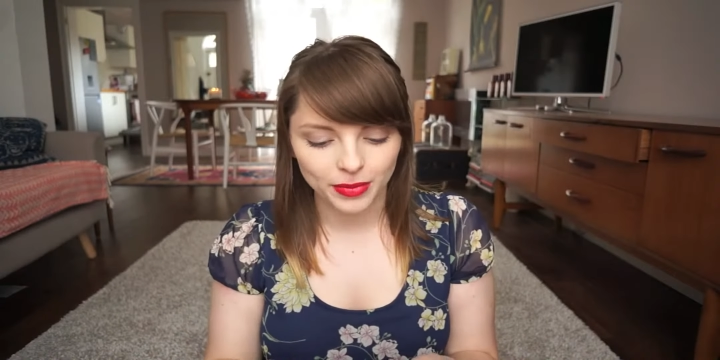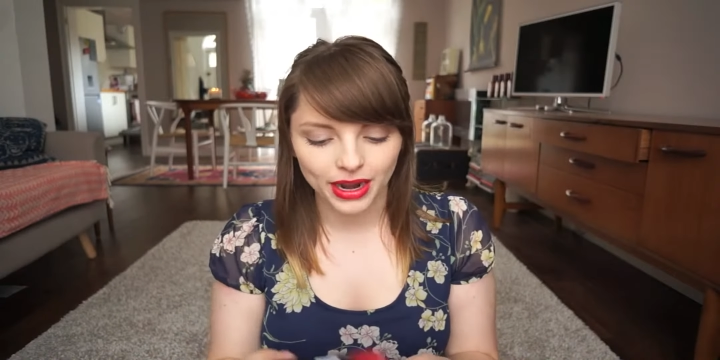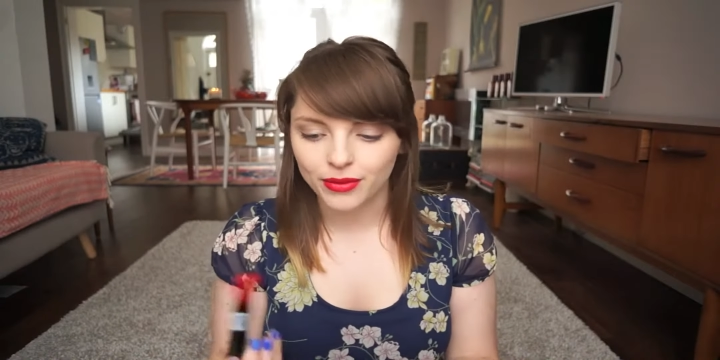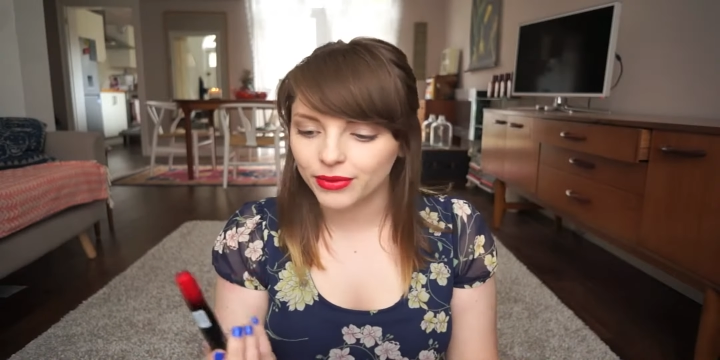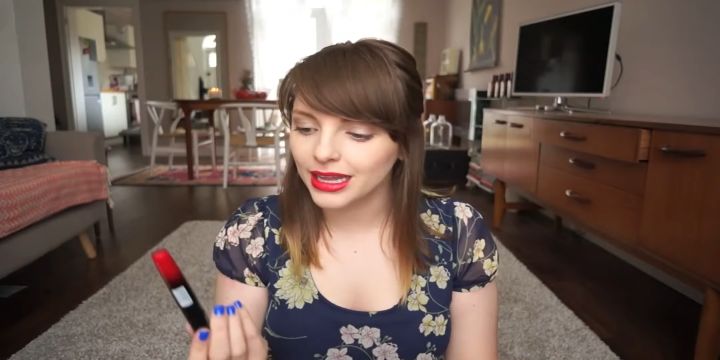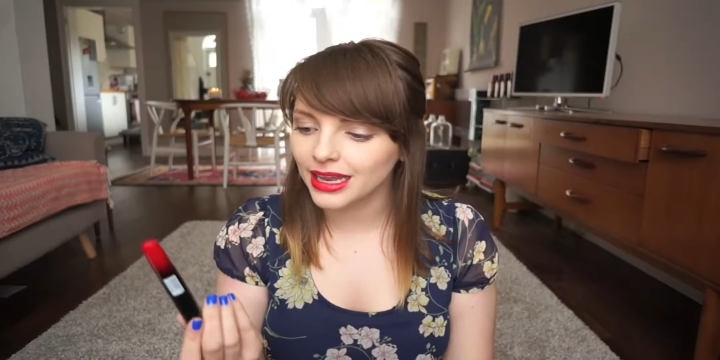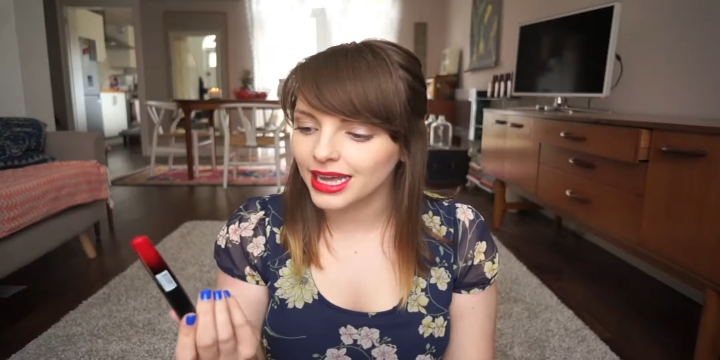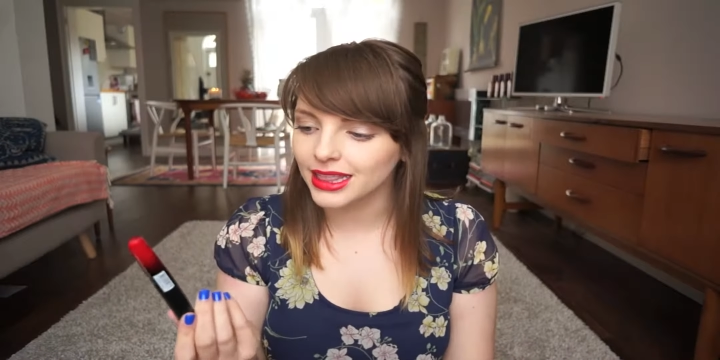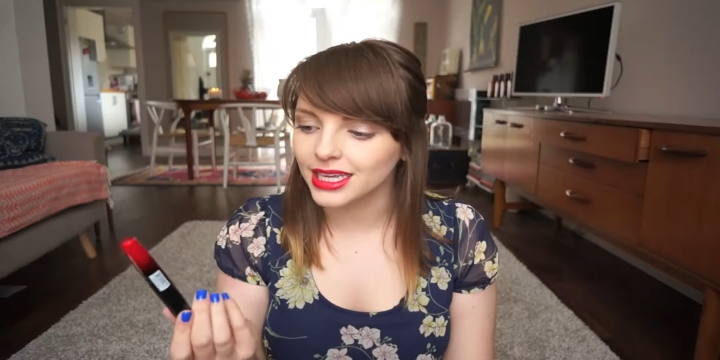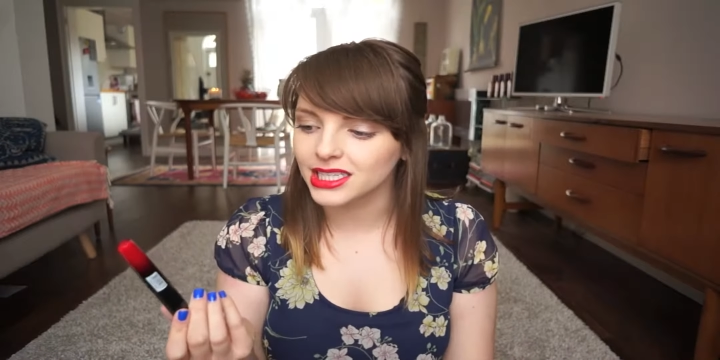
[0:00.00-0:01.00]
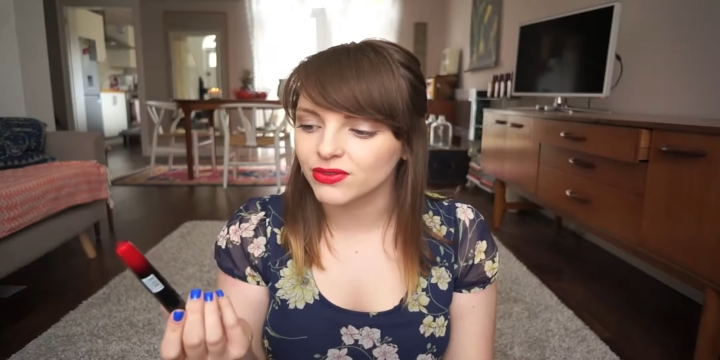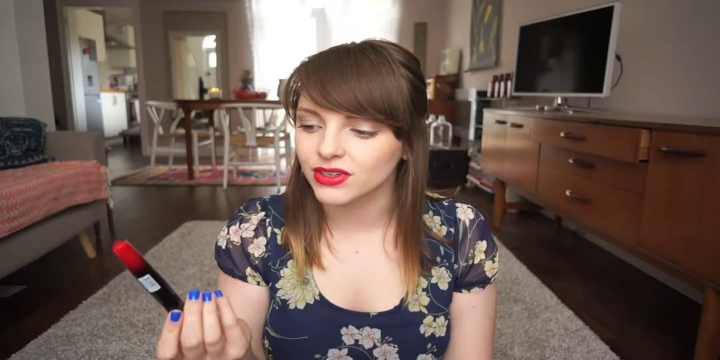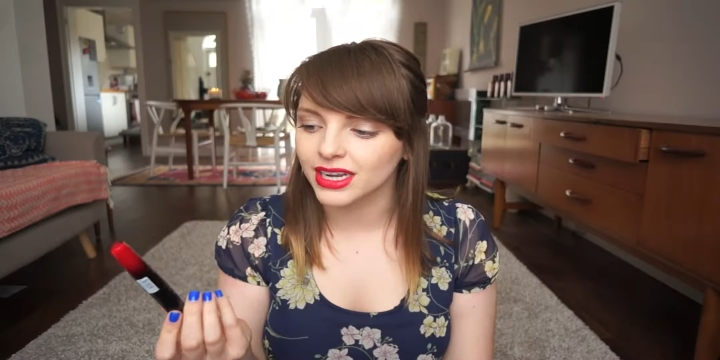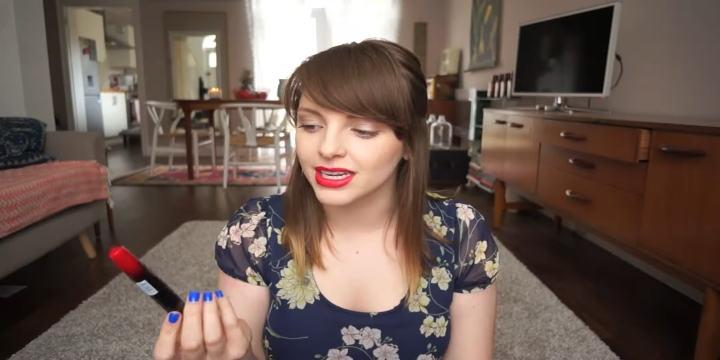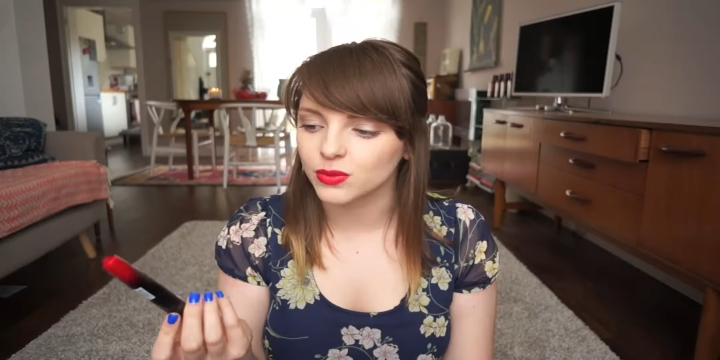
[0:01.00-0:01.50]
but I really like these for
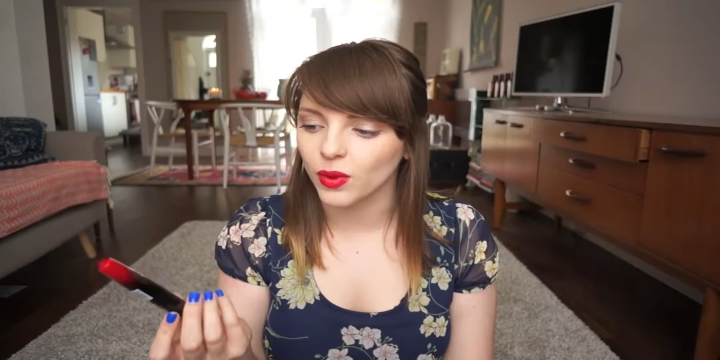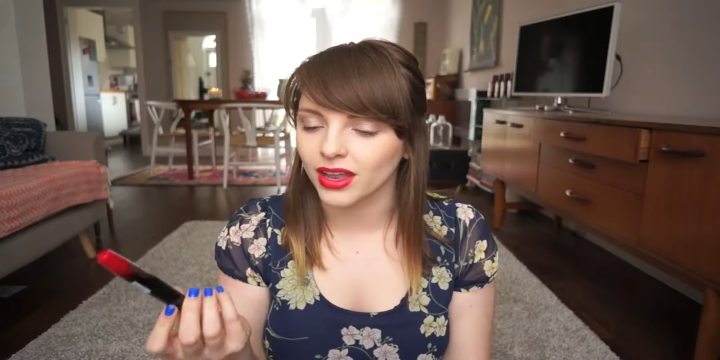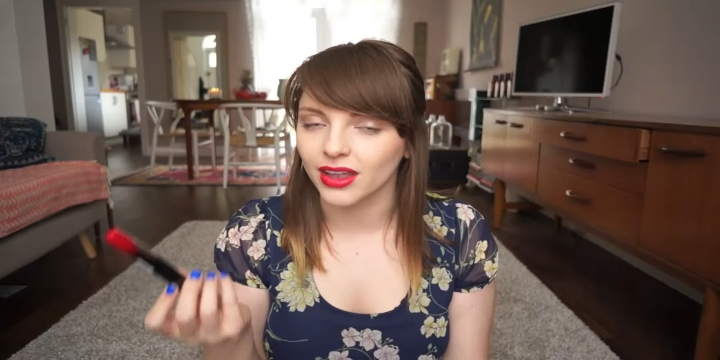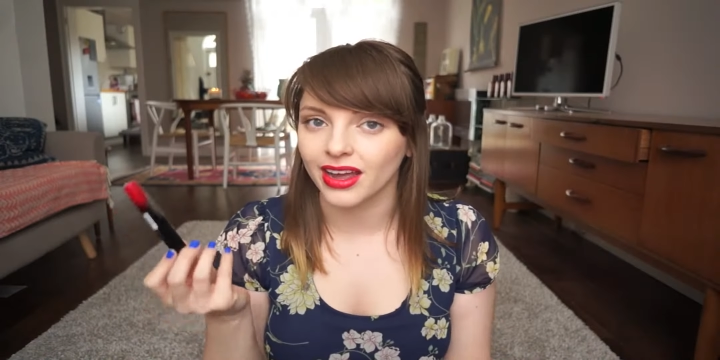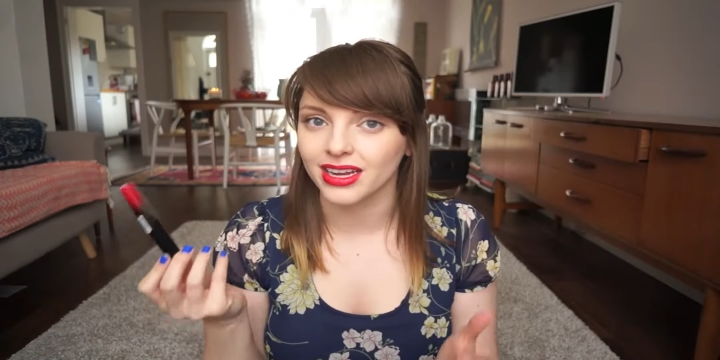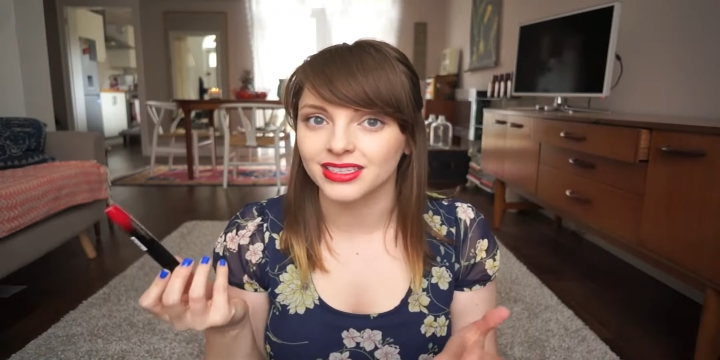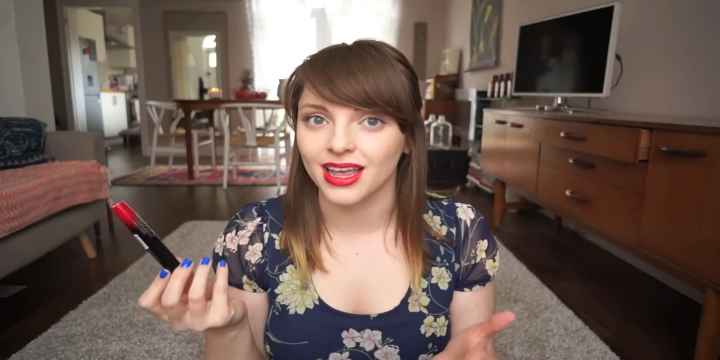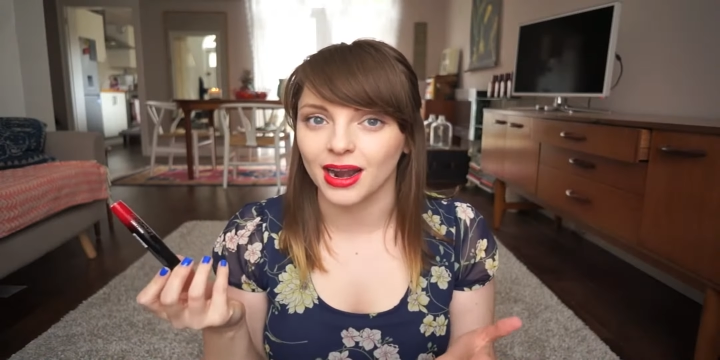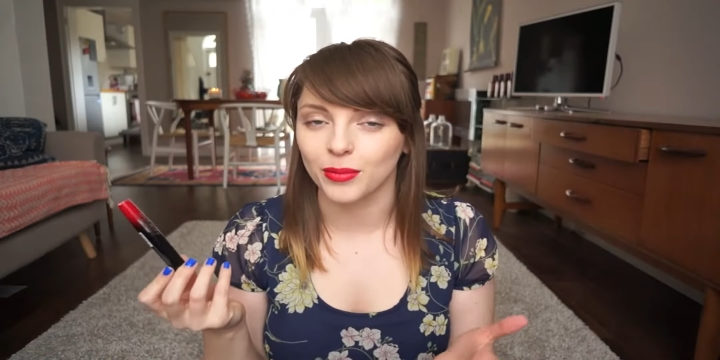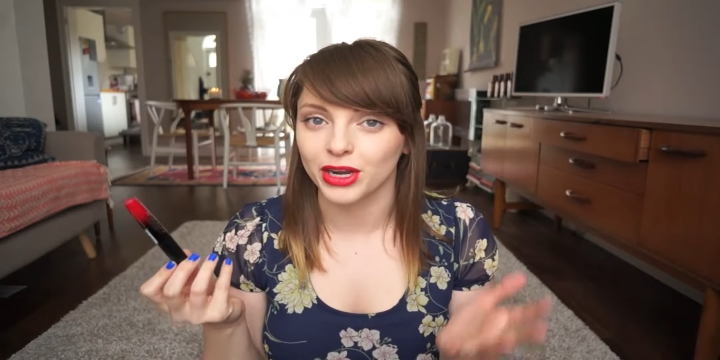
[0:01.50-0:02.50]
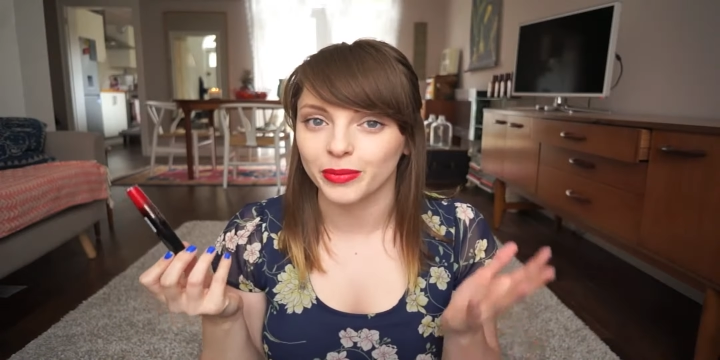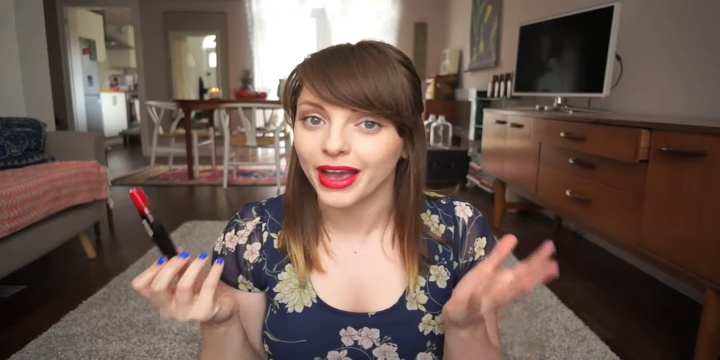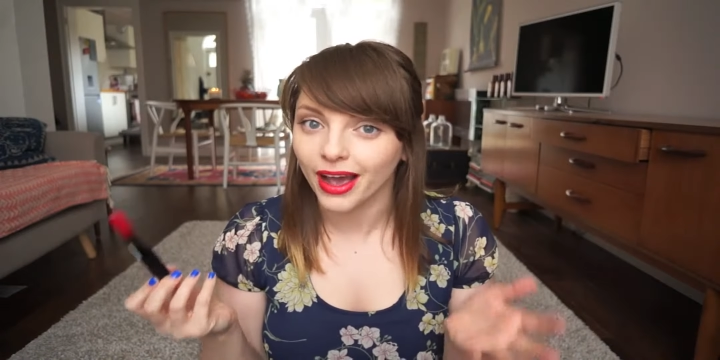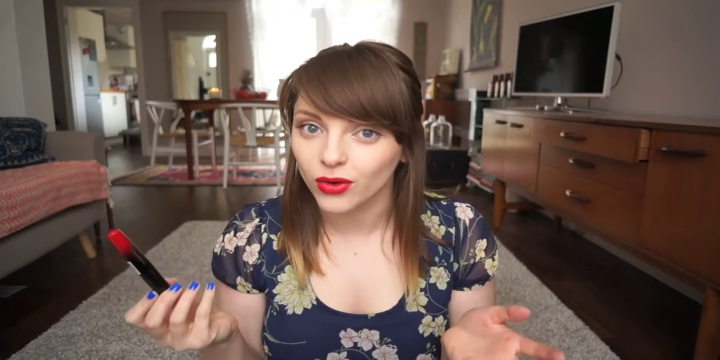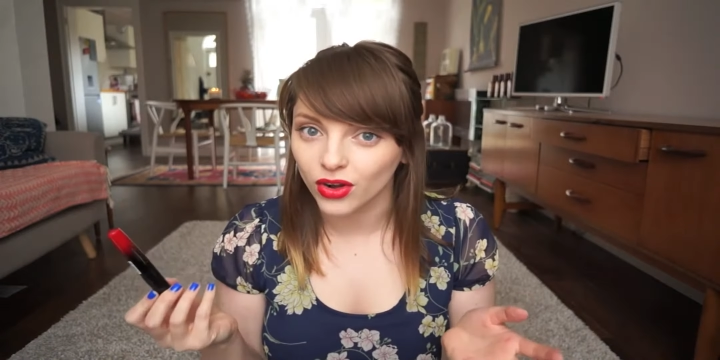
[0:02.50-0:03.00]
days when, like I said, I'm gonna be
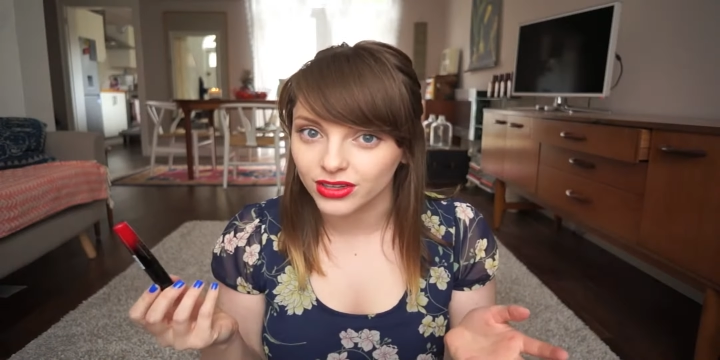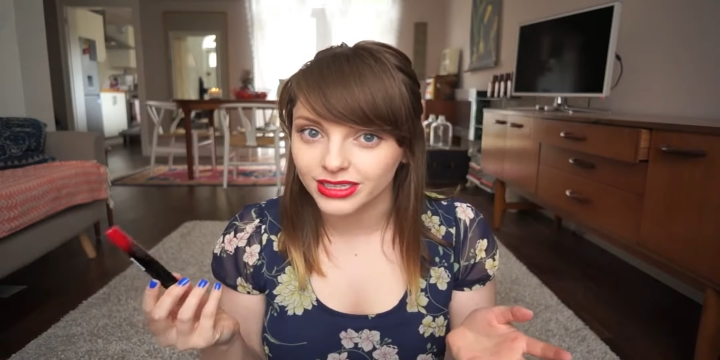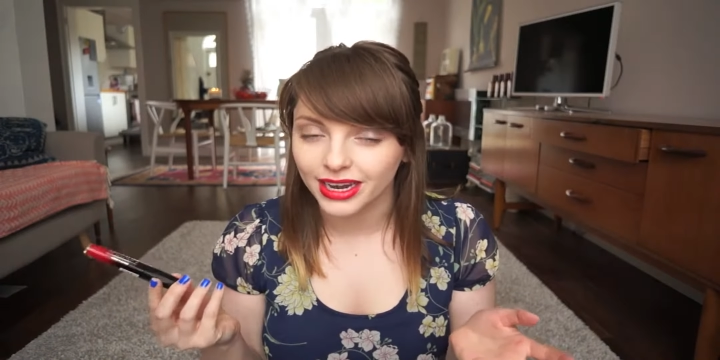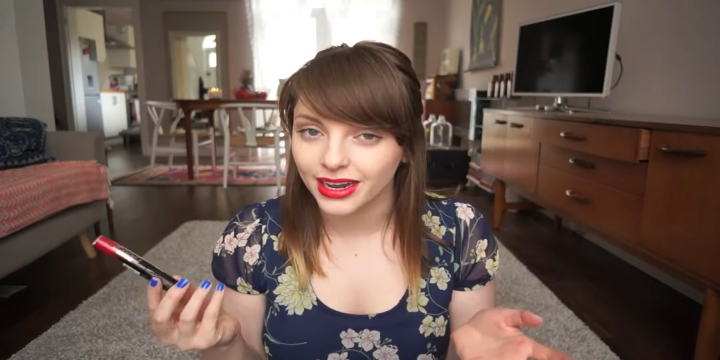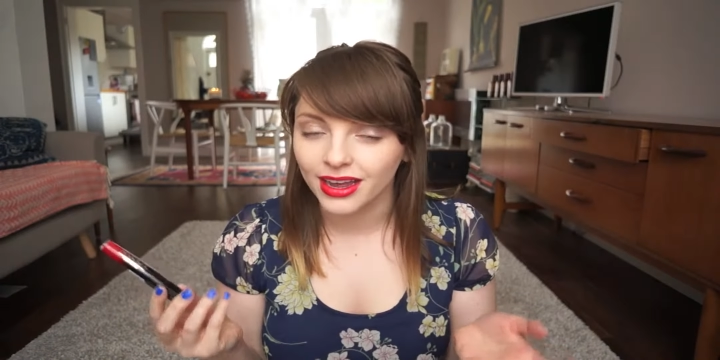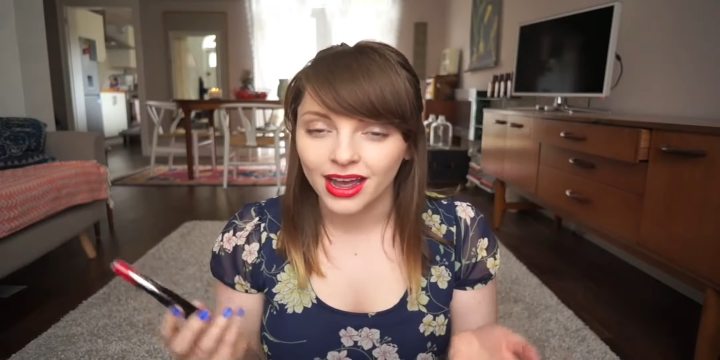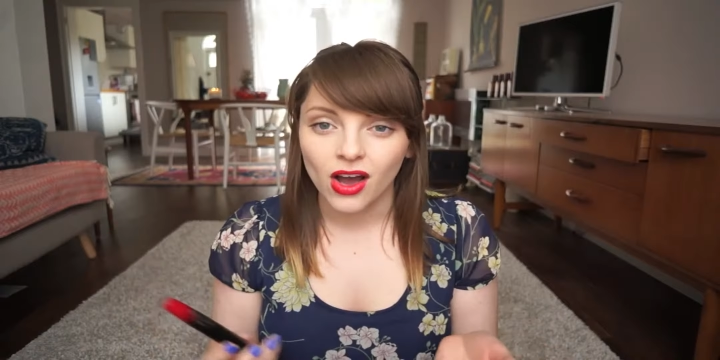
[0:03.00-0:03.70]
out all day,